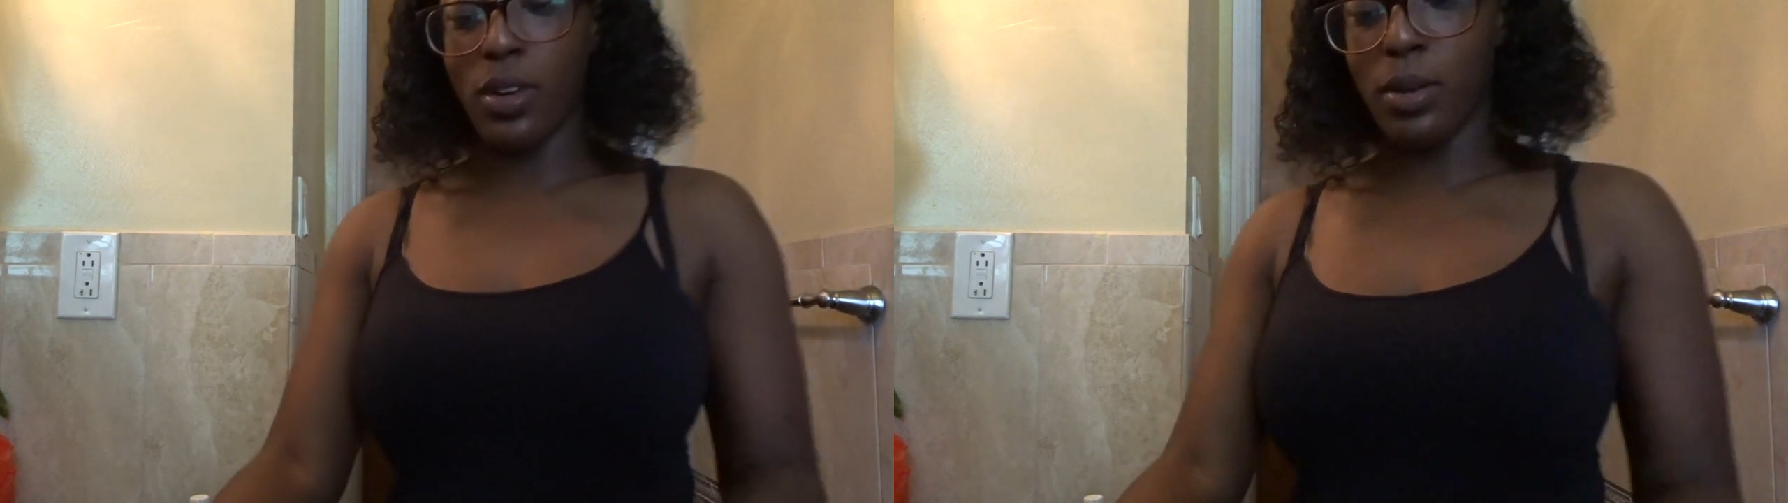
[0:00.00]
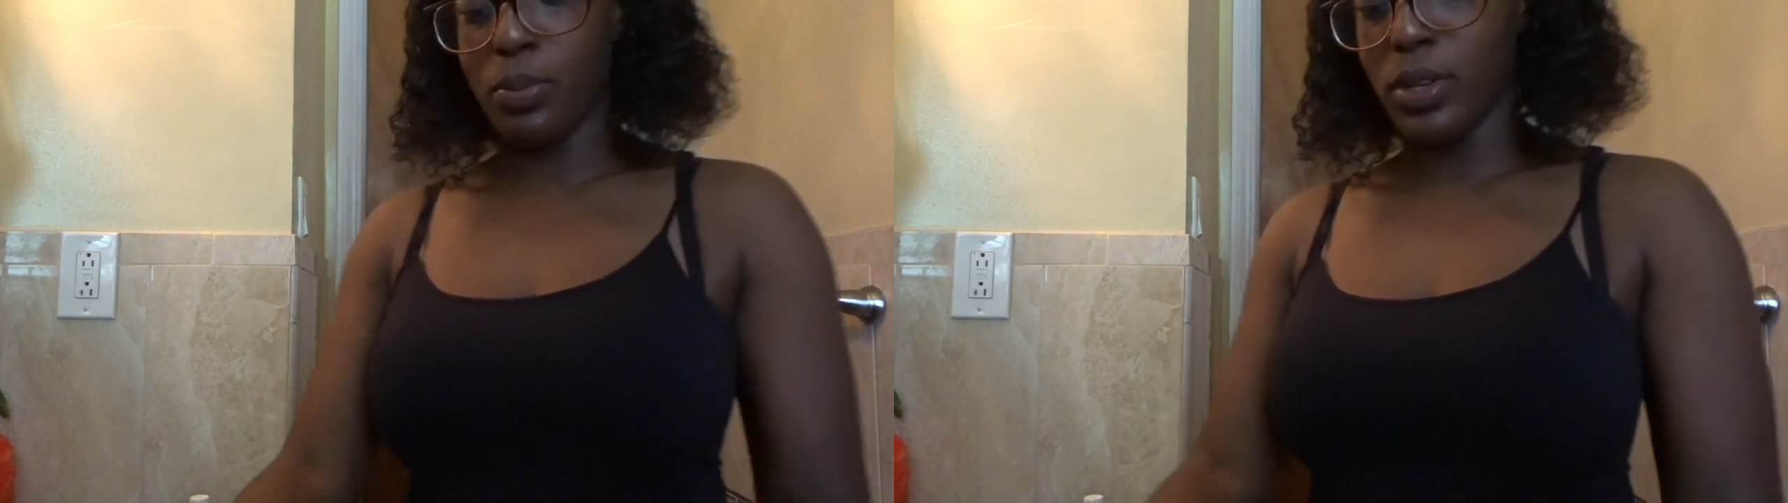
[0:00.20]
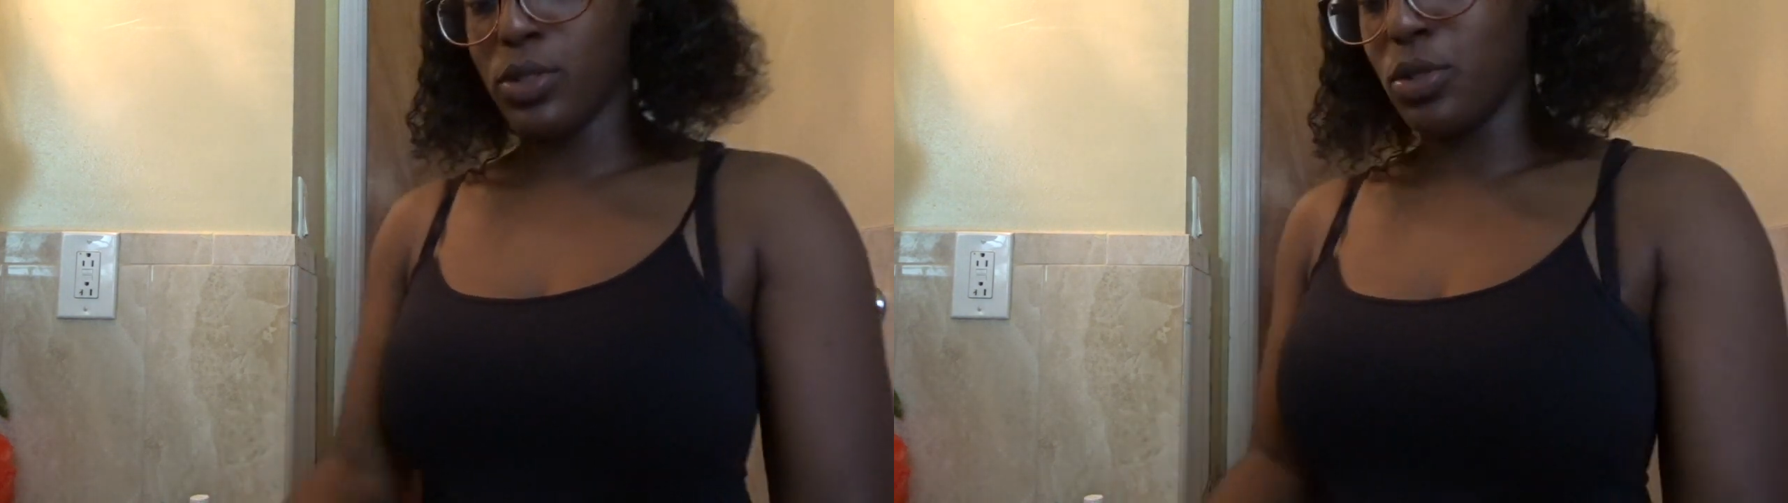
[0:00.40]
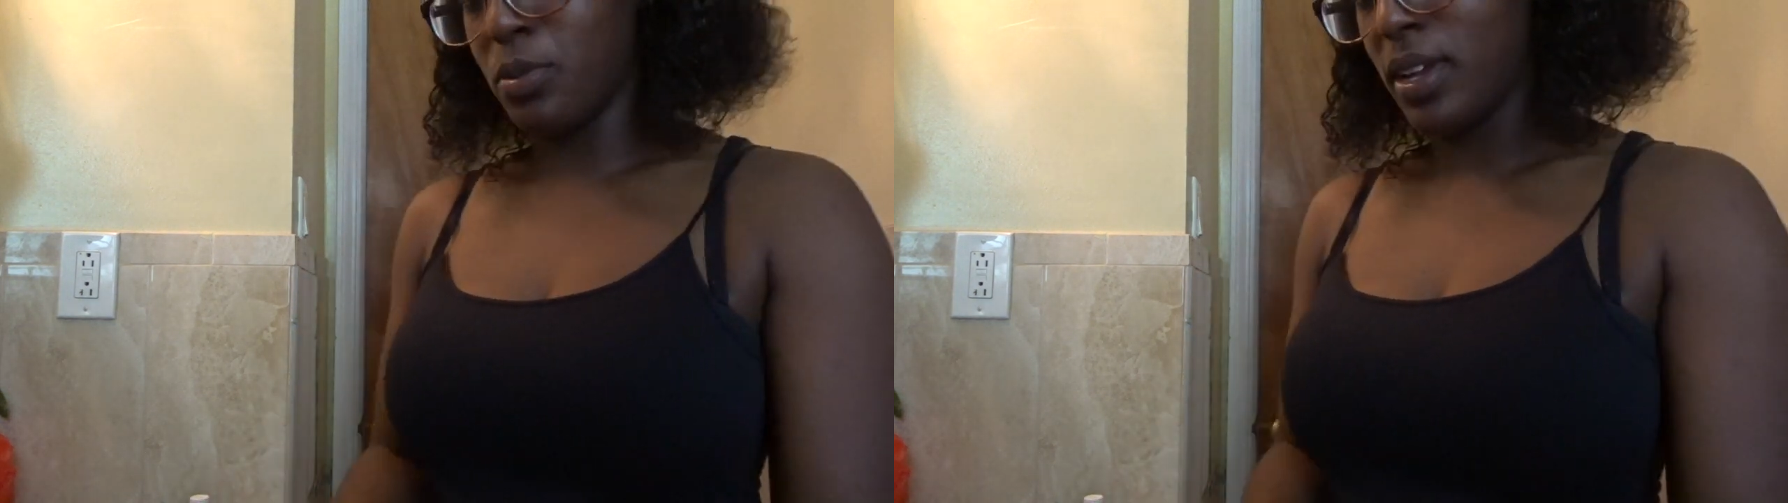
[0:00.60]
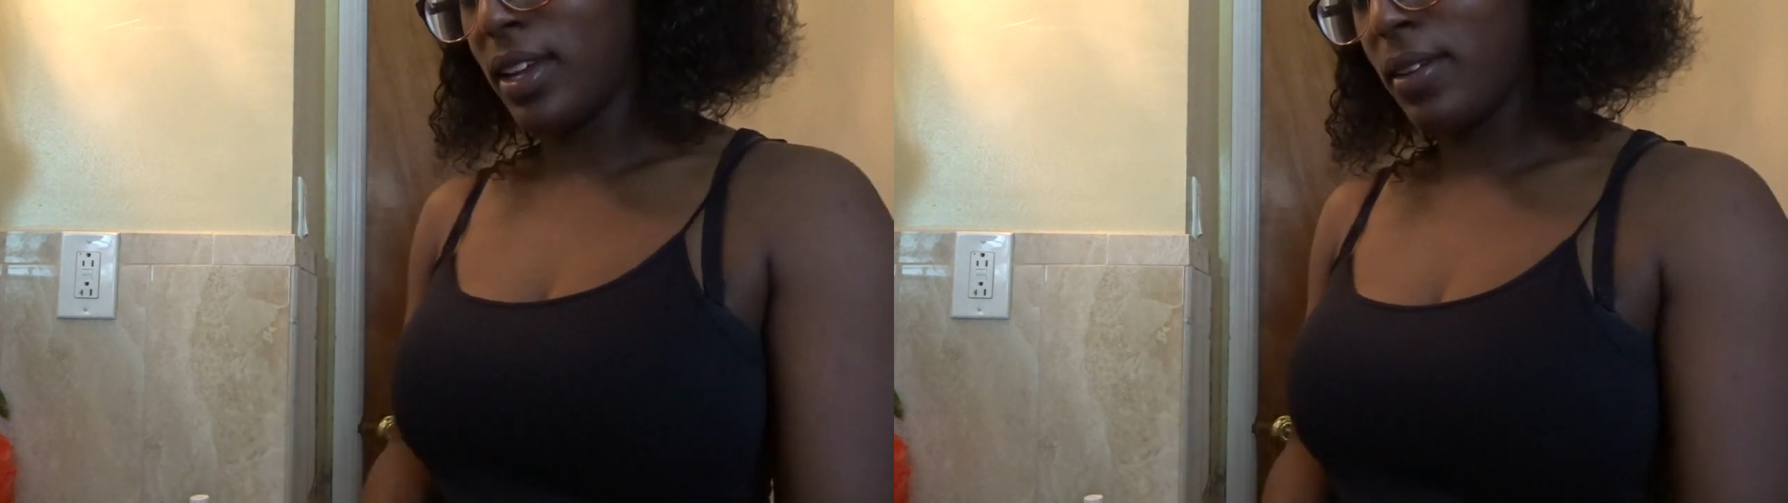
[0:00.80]
want to put
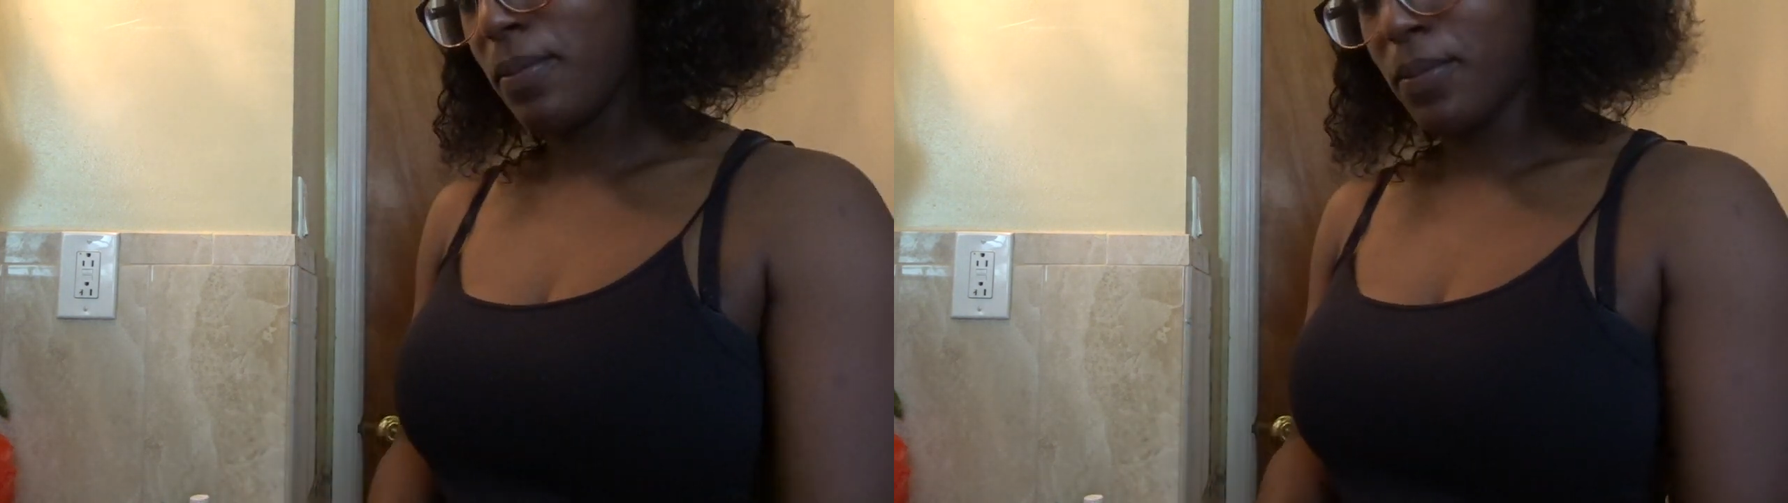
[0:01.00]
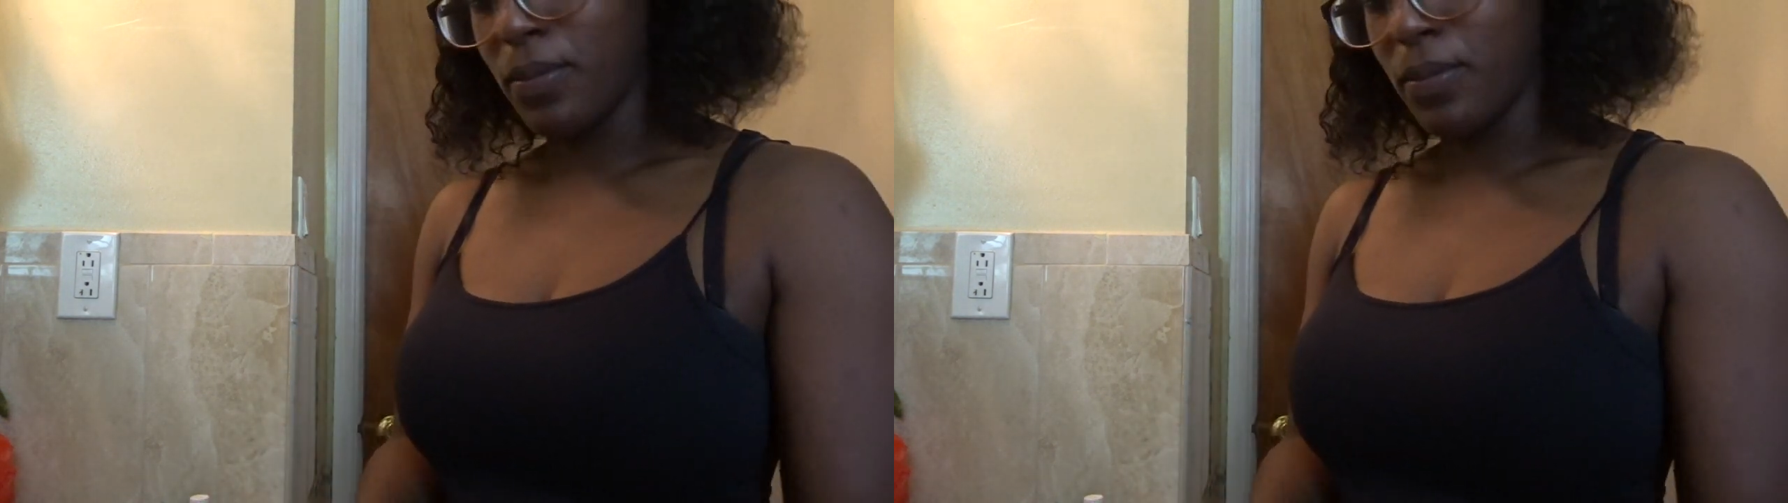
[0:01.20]
too many.